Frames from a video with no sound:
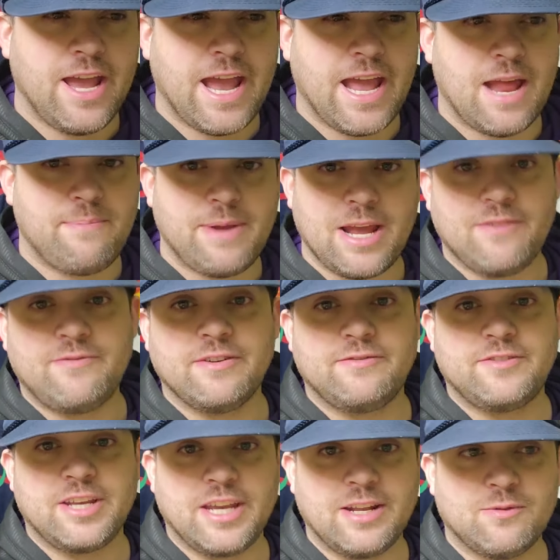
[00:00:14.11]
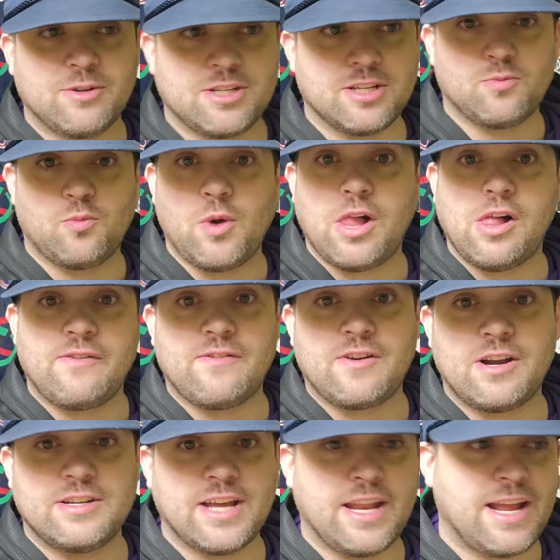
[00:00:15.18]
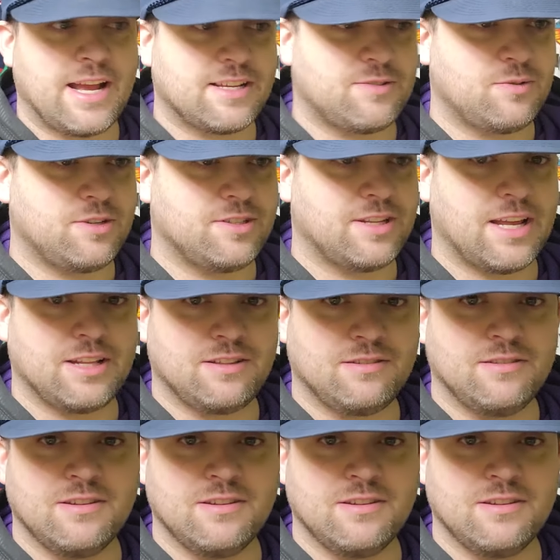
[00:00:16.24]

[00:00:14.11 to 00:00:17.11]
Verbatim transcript: and I paid 15 which is well over 10x. What is that?